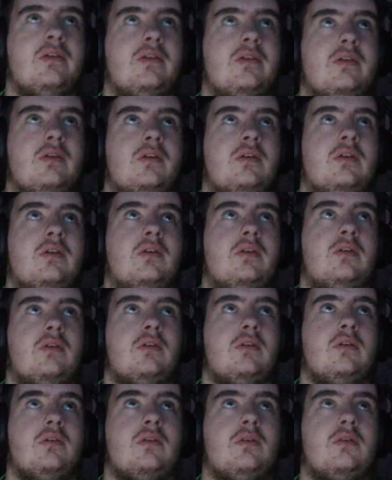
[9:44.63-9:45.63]

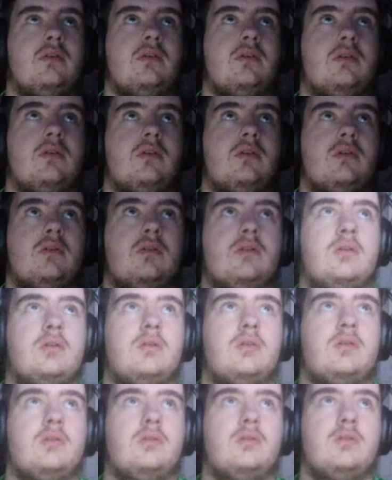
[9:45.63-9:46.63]

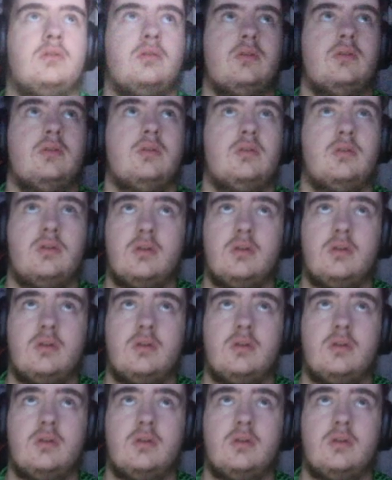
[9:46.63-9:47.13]
(silence)